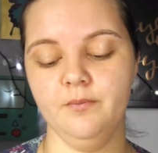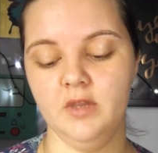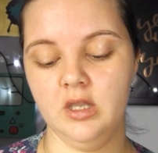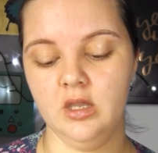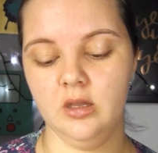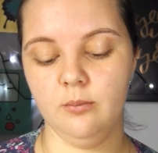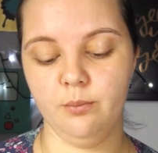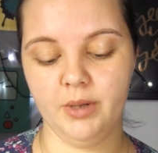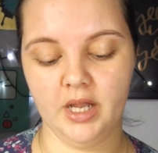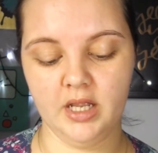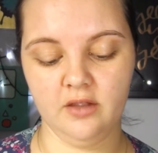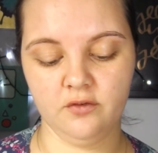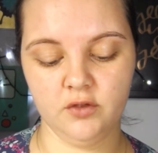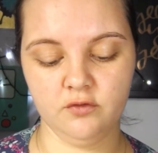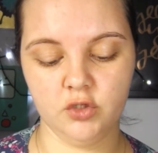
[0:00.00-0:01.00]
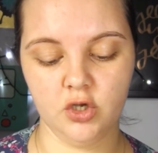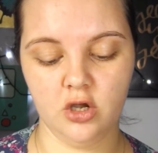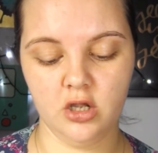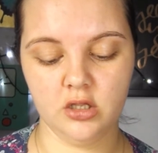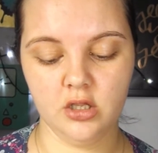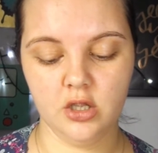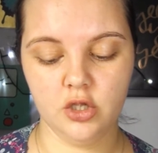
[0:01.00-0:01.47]
But if you've got
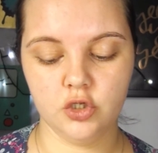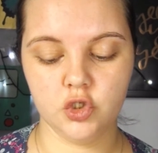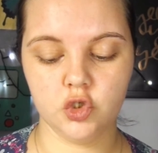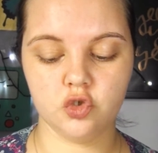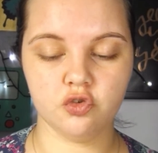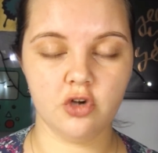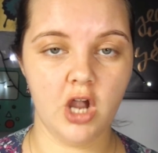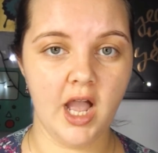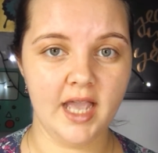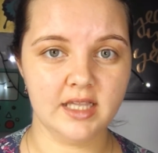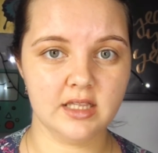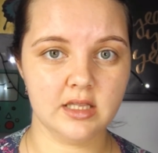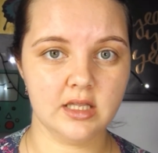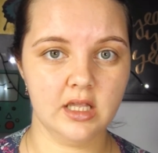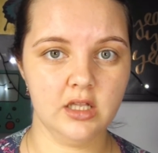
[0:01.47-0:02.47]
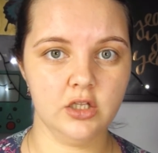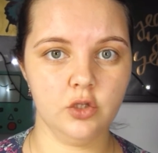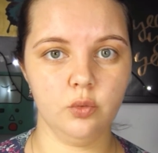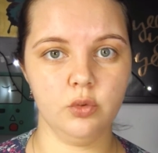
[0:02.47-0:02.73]
dry skin, you want to